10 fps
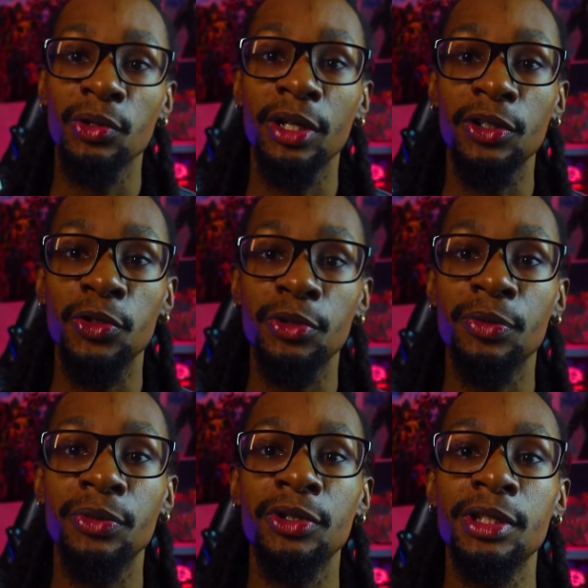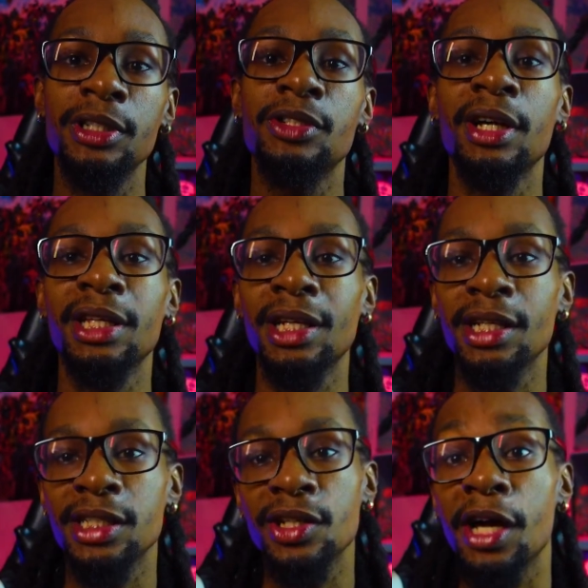throughout the hoop community. So I think they
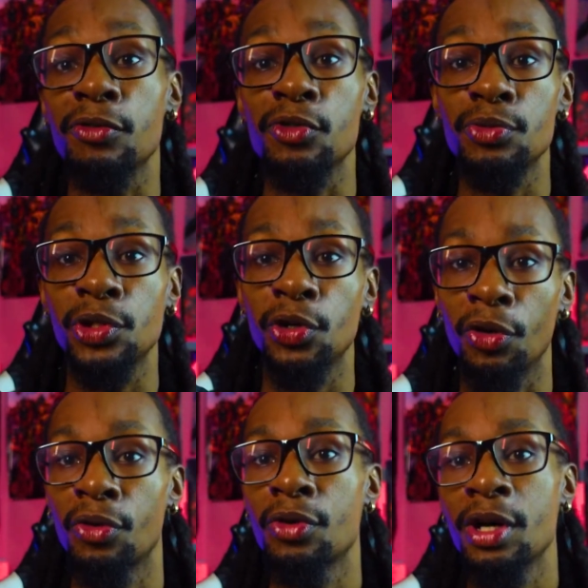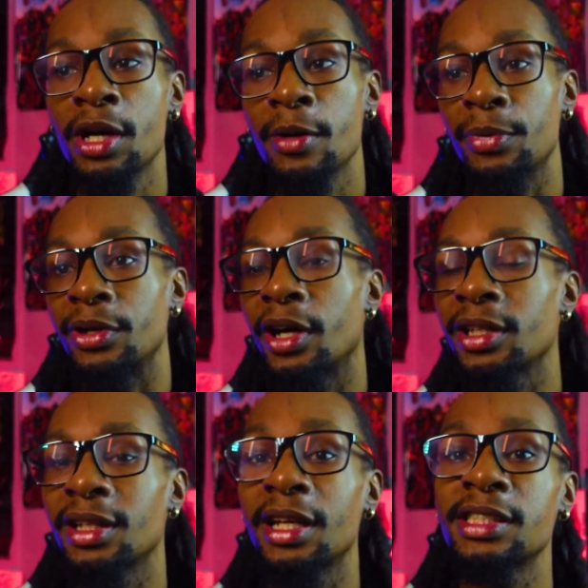still have room to grow. But
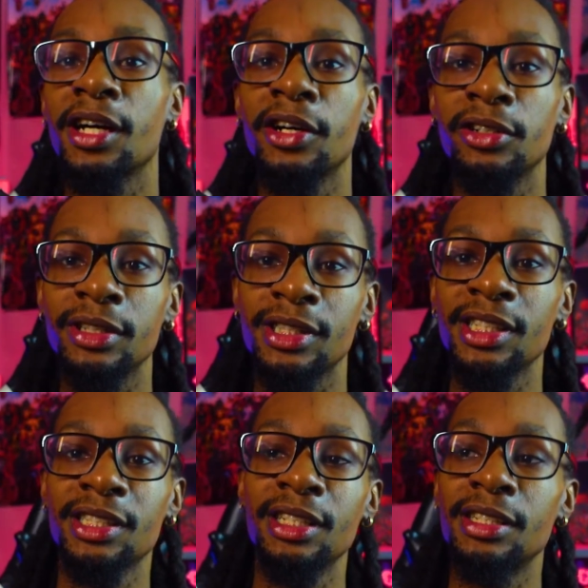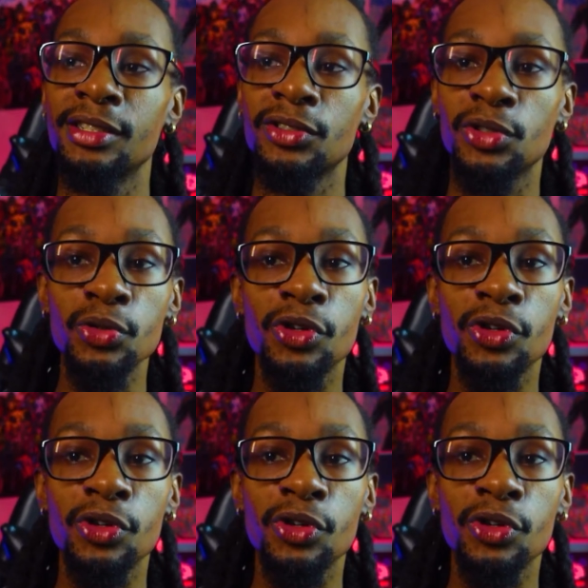nonetheless, 160 isn't too